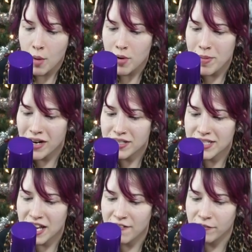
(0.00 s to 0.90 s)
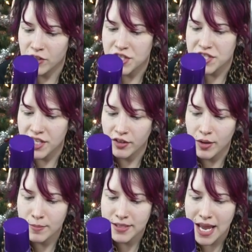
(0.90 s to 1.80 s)
Prepares skin for
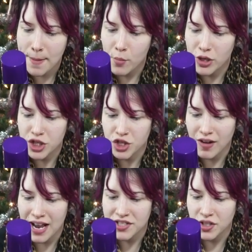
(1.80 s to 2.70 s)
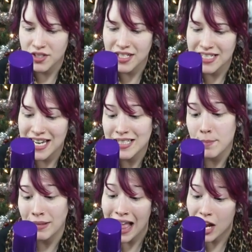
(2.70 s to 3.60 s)
serums and moisturizers. Contains
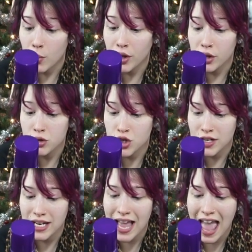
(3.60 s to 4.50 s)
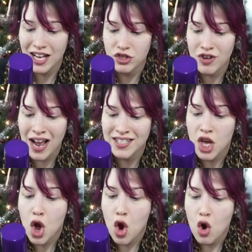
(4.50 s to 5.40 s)
black willow tree extracts
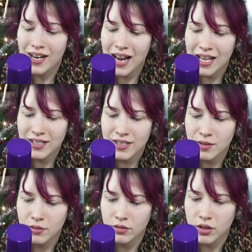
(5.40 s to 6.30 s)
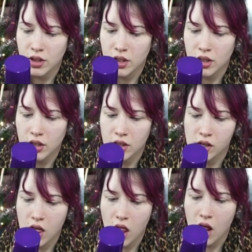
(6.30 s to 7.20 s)
recognized.
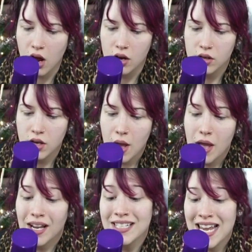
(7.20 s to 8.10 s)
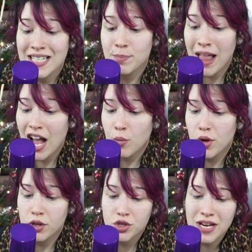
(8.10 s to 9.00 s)
Uh, contains black
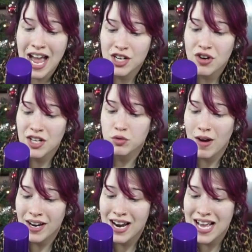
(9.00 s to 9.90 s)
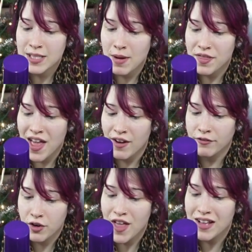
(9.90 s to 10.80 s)
willow tree extracts recognized by th
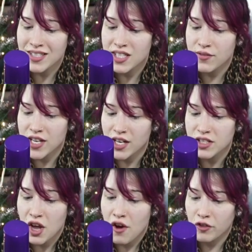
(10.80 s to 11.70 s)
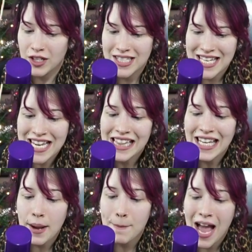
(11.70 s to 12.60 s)
for thousands of years for its
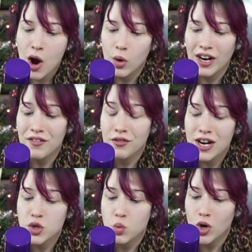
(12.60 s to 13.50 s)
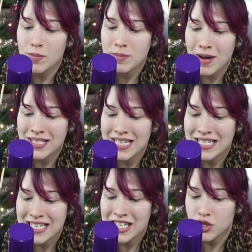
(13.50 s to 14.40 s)
healing power, and fresh, warm, spicy
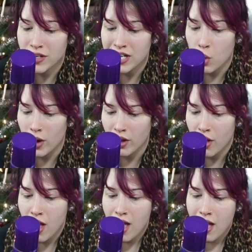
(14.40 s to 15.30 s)
tea tree oil,